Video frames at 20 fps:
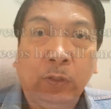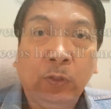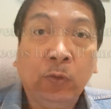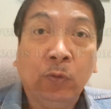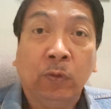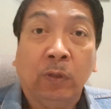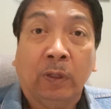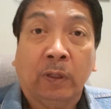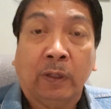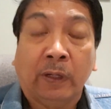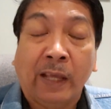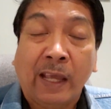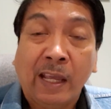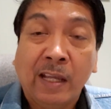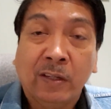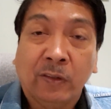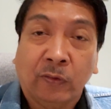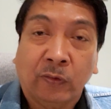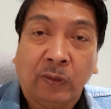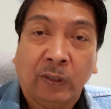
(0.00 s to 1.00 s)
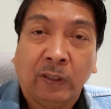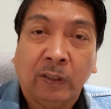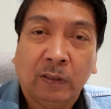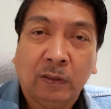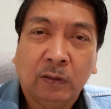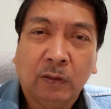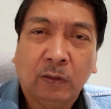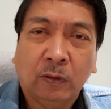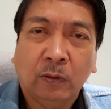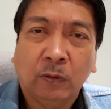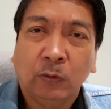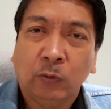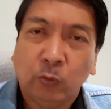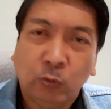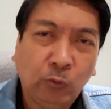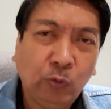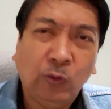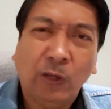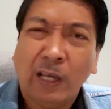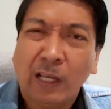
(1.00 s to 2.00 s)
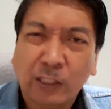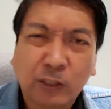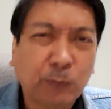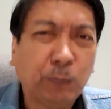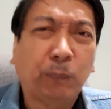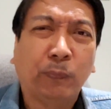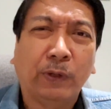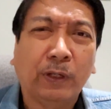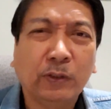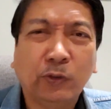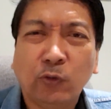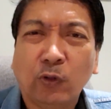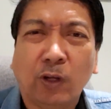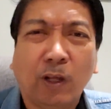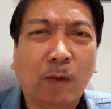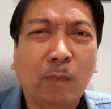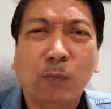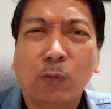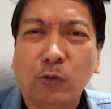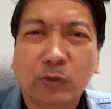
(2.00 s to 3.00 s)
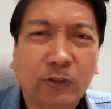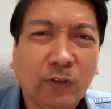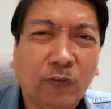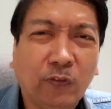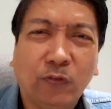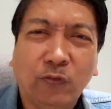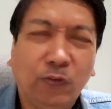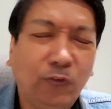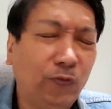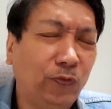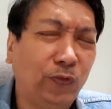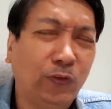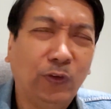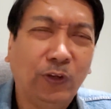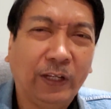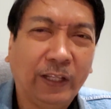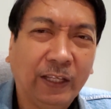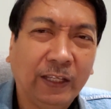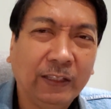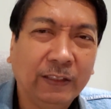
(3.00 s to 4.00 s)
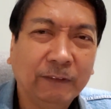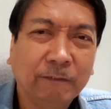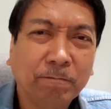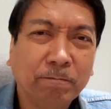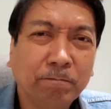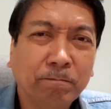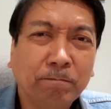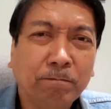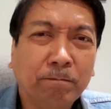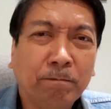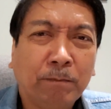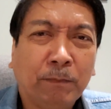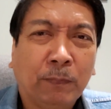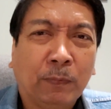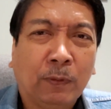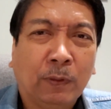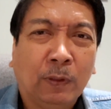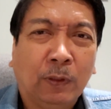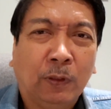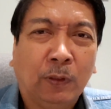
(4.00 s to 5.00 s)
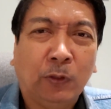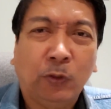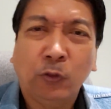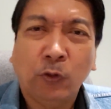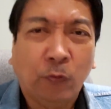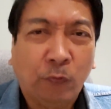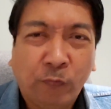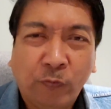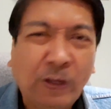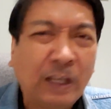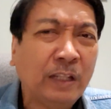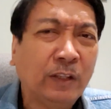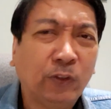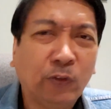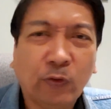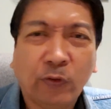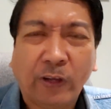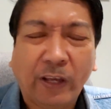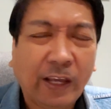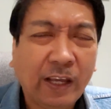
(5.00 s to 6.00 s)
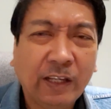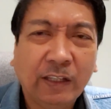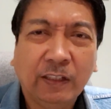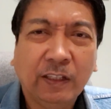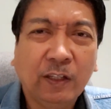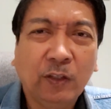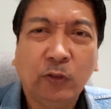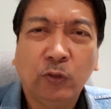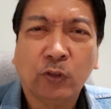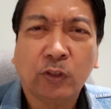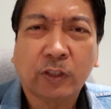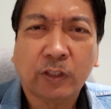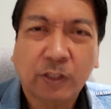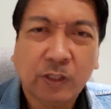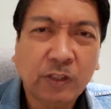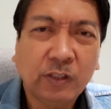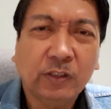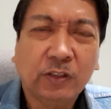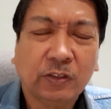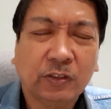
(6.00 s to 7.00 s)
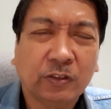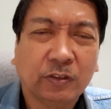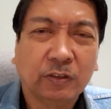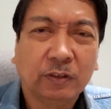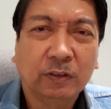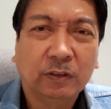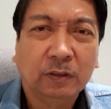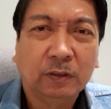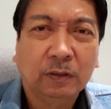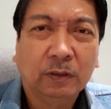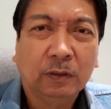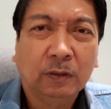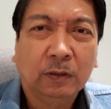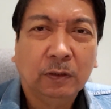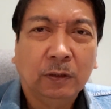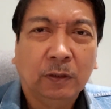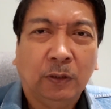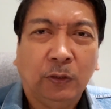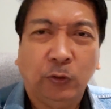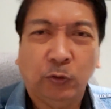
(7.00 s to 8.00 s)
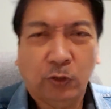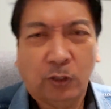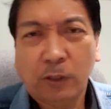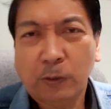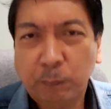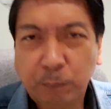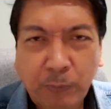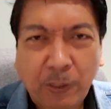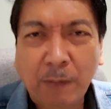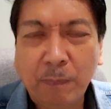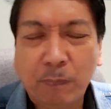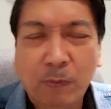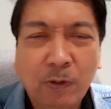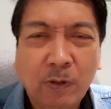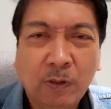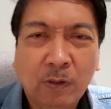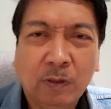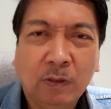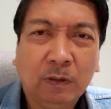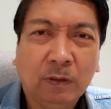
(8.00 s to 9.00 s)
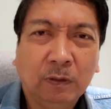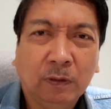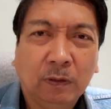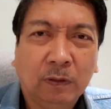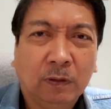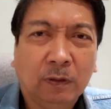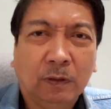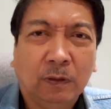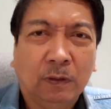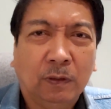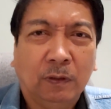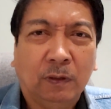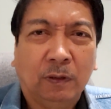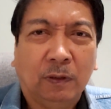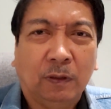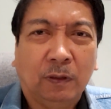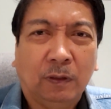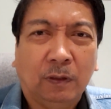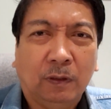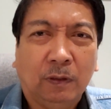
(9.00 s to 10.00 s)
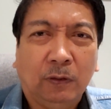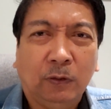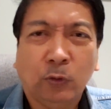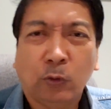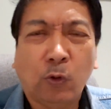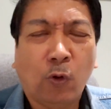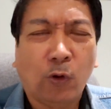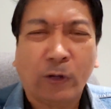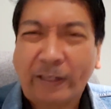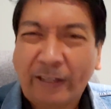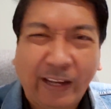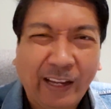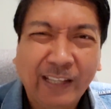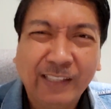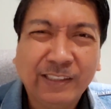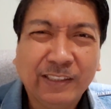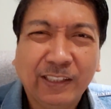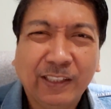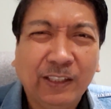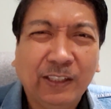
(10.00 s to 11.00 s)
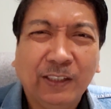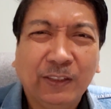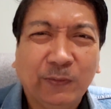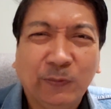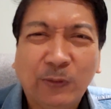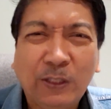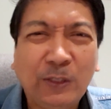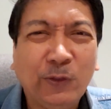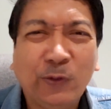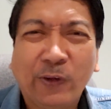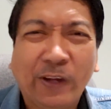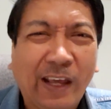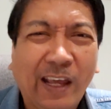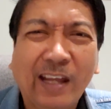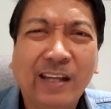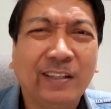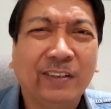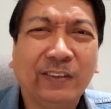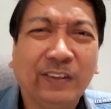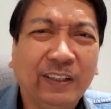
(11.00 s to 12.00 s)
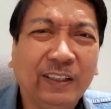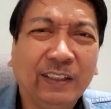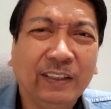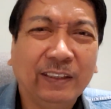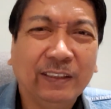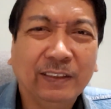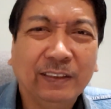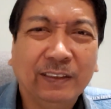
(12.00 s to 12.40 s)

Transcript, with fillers: you are angry, do you express your emotion fully? You vent your anger, you curse, you hurt people, you go crazy when you're angry.